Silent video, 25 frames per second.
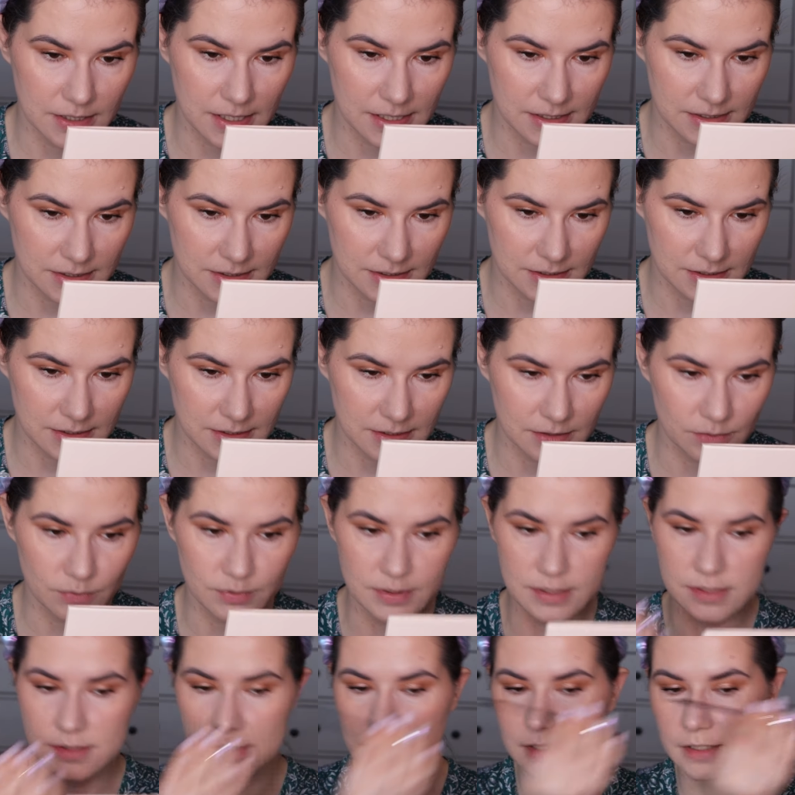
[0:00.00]
That's the
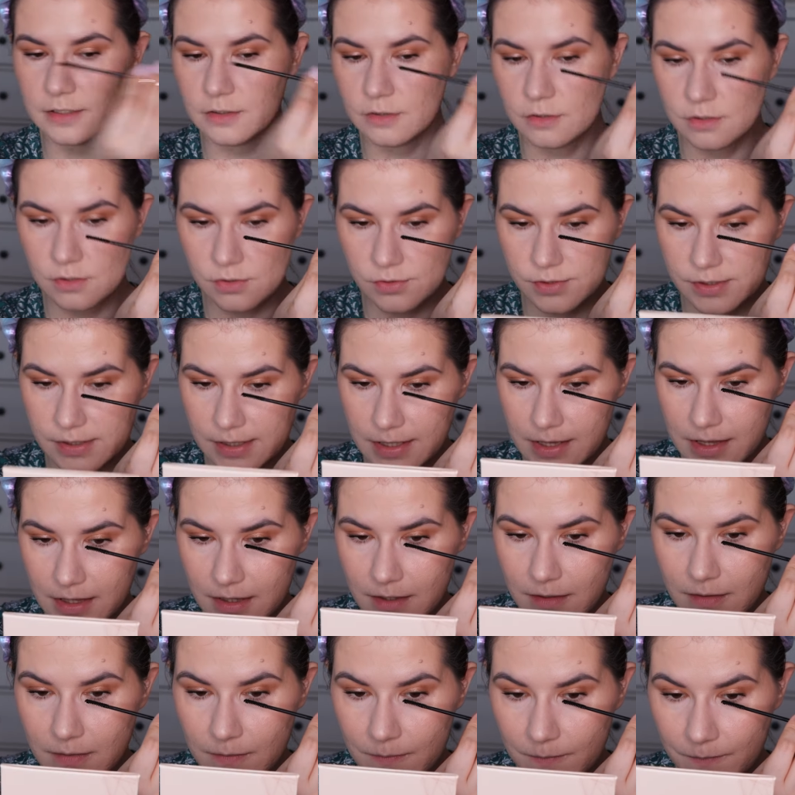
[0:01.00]
reason I don't use
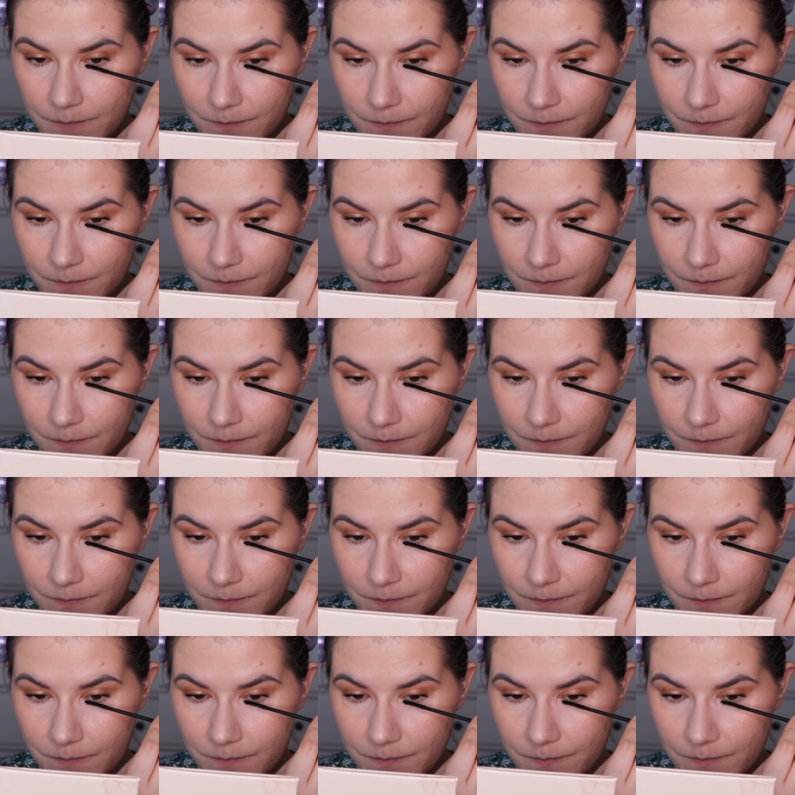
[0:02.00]
it